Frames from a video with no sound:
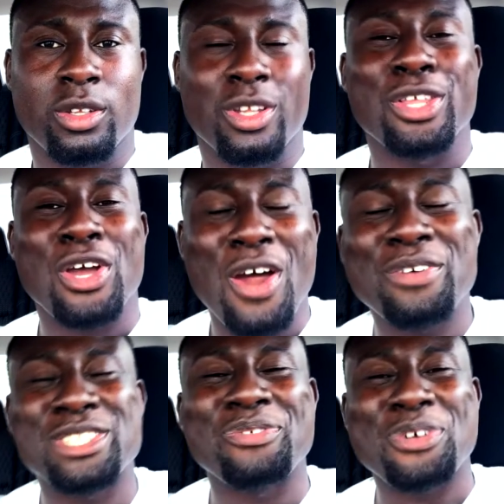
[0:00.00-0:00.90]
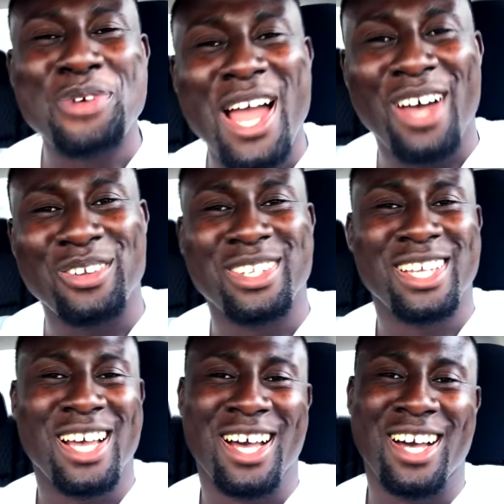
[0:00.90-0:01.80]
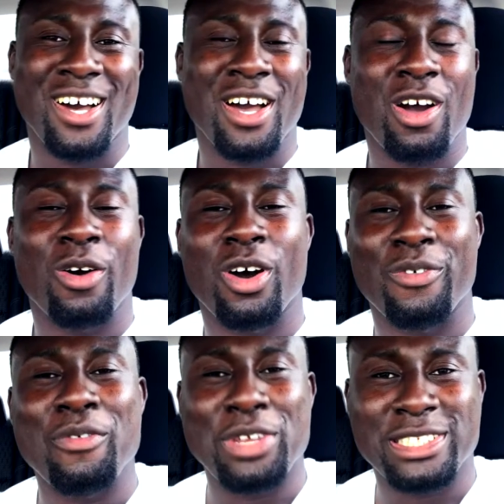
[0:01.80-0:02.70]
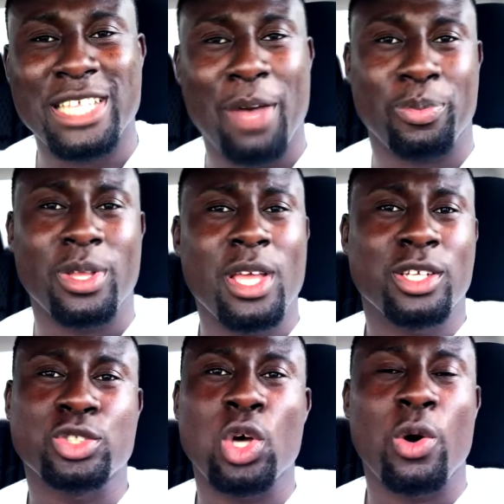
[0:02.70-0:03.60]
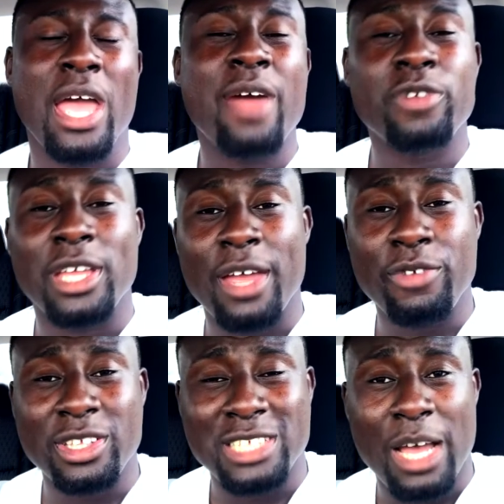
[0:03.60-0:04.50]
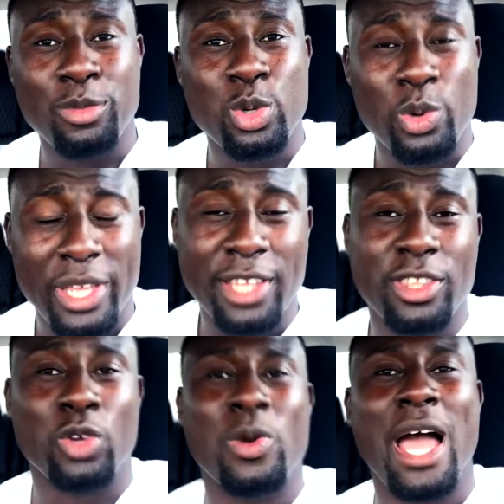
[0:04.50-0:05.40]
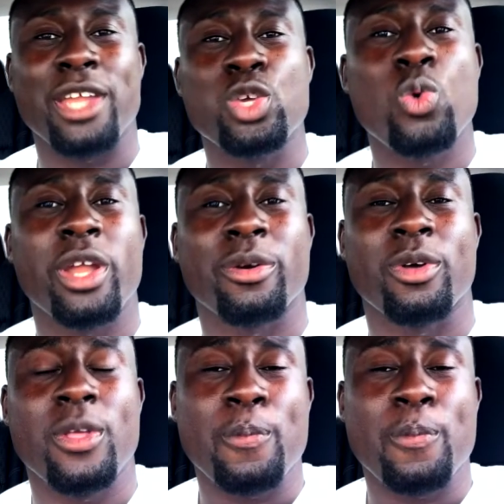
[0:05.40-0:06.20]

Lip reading: the coverage of the ground of every step. So every time you hit the ground, you want to